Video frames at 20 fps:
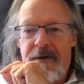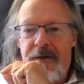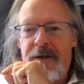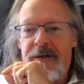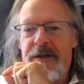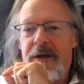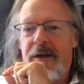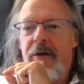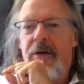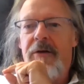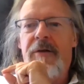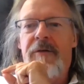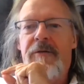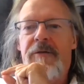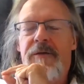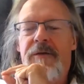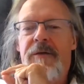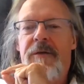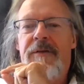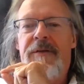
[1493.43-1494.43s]
There's a lot
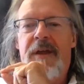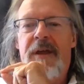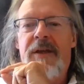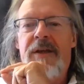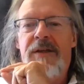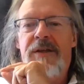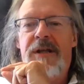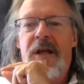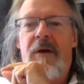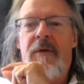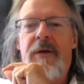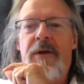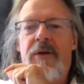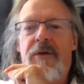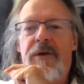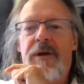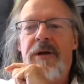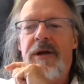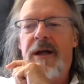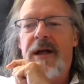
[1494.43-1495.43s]
of things going
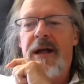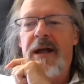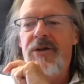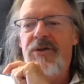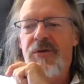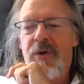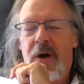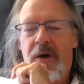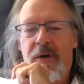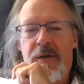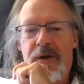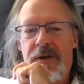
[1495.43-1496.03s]
on in a hedgerow